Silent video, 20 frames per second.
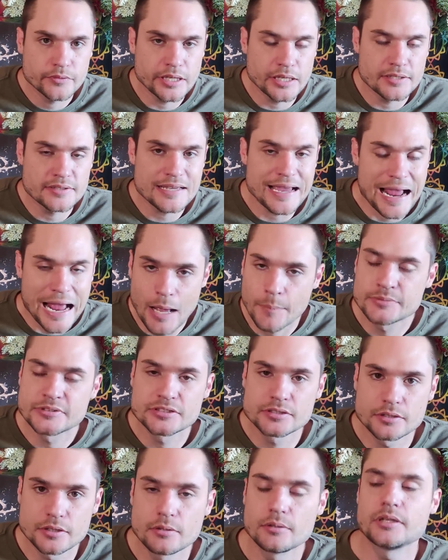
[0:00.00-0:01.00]
that is
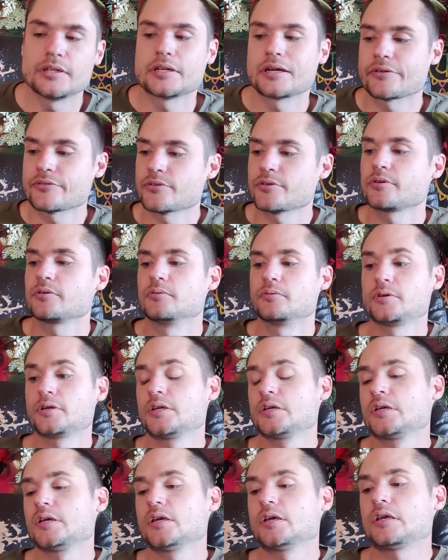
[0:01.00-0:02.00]
absolutely not true
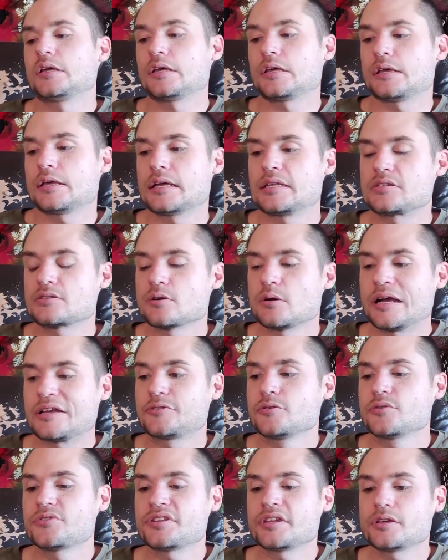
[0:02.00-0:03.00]
and so I
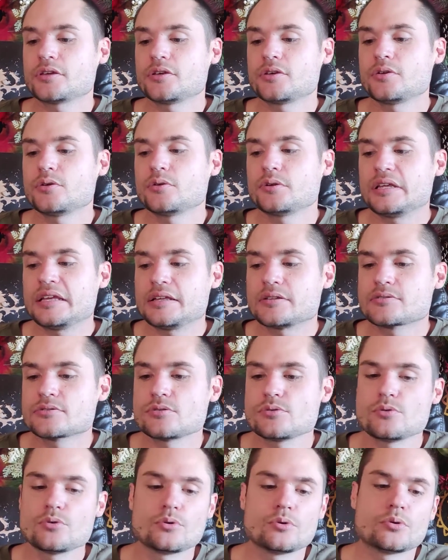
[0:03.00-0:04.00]
do think you need
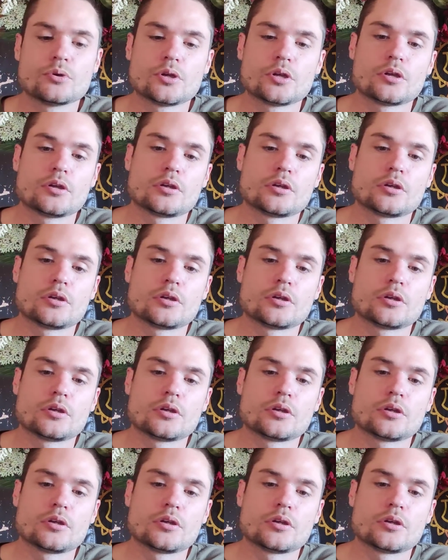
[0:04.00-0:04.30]
to